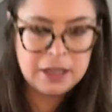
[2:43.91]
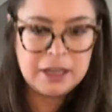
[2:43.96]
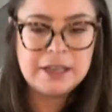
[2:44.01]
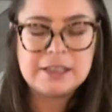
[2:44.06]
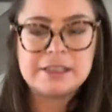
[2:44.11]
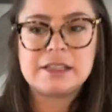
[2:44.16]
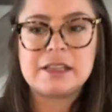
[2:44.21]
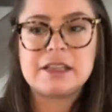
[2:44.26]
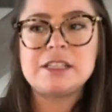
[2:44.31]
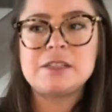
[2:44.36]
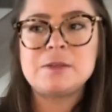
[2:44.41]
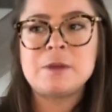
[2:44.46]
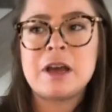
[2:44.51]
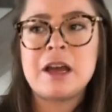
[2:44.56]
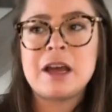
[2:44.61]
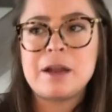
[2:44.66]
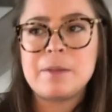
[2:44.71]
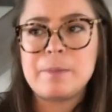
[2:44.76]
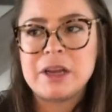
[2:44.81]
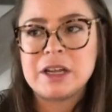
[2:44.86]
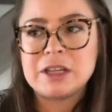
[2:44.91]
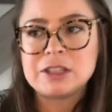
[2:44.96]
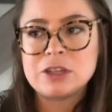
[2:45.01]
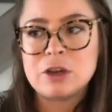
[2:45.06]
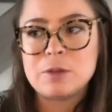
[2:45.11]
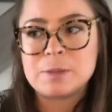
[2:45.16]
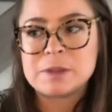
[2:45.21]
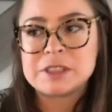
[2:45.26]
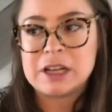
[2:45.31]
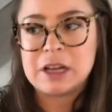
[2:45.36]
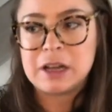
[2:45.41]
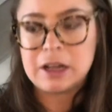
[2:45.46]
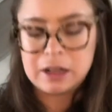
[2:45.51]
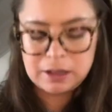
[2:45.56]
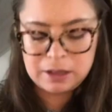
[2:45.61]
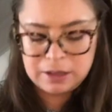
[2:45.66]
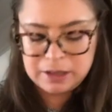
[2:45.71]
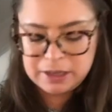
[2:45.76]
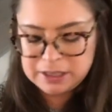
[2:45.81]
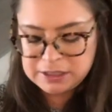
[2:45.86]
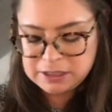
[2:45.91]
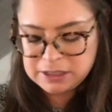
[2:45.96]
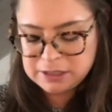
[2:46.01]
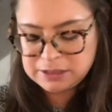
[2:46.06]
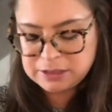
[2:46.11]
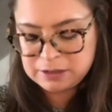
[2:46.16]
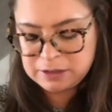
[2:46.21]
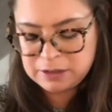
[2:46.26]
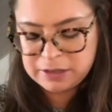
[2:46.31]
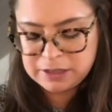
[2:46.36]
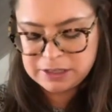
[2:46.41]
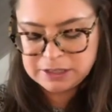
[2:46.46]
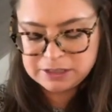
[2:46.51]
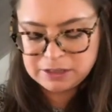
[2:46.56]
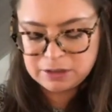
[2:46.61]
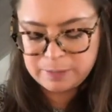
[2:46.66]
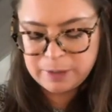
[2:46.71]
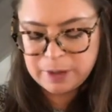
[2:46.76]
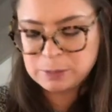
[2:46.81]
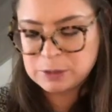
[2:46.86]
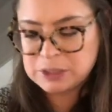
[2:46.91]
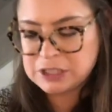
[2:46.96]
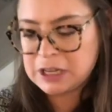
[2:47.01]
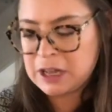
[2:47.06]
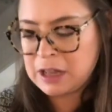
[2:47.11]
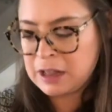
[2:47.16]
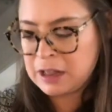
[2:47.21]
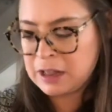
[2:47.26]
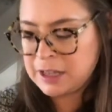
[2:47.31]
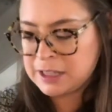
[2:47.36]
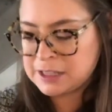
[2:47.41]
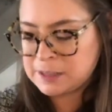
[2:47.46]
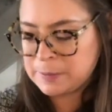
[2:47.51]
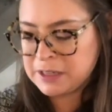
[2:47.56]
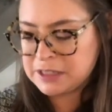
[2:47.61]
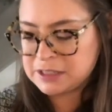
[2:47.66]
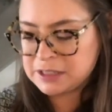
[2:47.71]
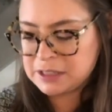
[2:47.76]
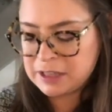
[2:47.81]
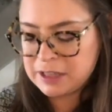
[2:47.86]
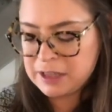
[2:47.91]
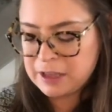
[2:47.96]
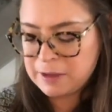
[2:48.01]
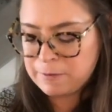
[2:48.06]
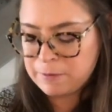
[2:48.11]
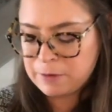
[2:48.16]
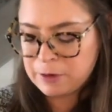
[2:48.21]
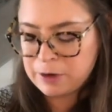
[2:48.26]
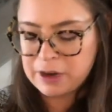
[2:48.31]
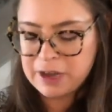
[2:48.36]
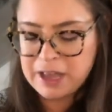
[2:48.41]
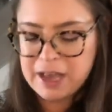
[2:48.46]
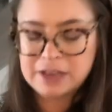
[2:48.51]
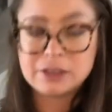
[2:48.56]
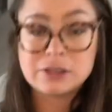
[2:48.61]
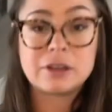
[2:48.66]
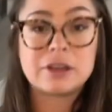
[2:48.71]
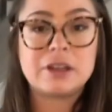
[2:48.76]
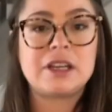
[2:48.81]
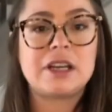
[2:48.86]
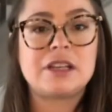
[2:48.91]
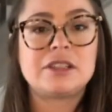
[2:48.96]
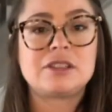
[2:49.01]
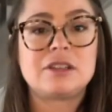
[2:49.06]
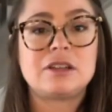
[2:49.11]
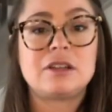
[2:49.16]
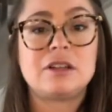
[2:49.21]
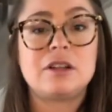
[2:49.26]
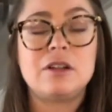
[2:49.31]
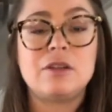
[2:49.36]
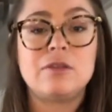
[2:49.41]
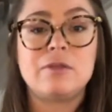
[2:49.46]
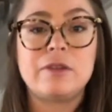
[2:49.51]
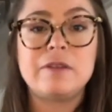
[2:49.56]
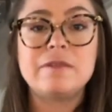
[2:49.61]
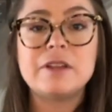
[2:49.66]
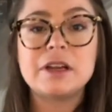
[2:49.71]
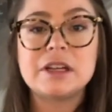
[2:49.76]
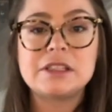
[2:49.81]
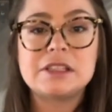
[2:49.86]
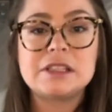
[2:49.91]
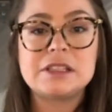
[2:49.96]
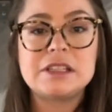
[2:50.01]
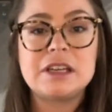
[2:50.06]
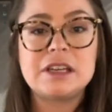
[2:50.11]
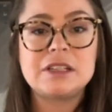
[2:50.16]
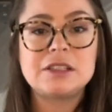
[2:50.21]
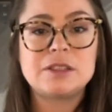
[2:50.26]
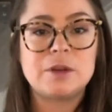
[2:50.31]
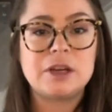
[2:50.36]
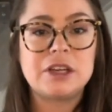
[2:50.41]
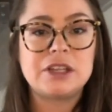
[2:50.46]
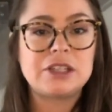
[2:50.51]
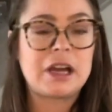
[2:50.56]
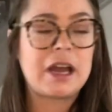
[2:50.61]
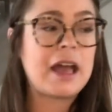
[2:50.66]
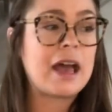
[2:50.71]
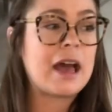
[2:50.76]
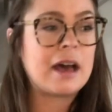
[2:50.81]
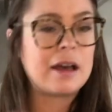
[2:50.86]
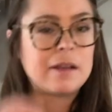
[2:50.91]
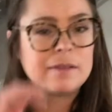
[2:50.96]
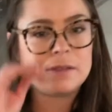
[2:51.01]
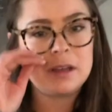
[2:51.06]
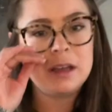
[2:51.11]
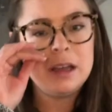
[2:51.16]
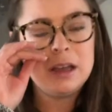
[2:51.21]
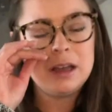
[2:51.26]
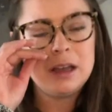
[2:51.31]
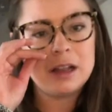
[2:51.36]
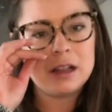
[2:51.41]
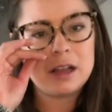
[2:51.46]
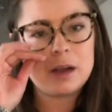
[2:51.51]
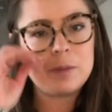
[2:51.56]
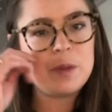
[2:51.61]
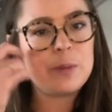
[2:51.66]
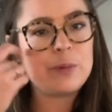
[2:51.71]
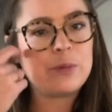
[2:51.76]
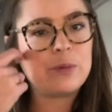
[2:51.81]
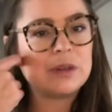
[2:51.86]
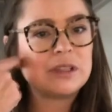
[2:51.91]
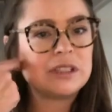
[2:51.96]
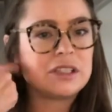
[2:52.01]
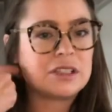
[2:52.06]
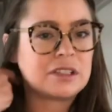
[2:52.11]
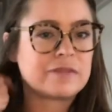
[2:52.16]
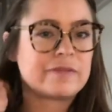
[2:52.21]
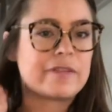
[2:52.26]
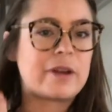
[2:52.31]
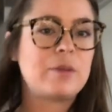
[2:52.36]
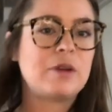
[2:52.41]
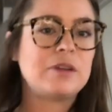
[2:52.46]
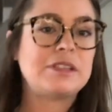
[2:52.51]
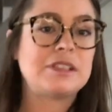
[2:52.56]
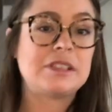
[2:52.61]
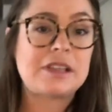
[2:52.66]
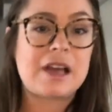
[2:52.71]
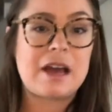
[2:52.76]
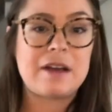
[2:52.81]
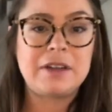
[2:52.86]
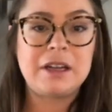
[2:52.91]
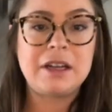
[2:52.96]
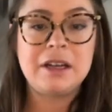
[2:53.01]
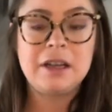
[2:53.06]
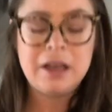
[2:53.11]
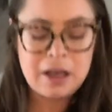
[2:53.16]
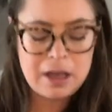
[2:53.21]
So this one, pantoprazole, it's also known as omeprazole. It's basically for gastrointestinal reflux disease, which I have. A lot of people with cystic fibrosis have it.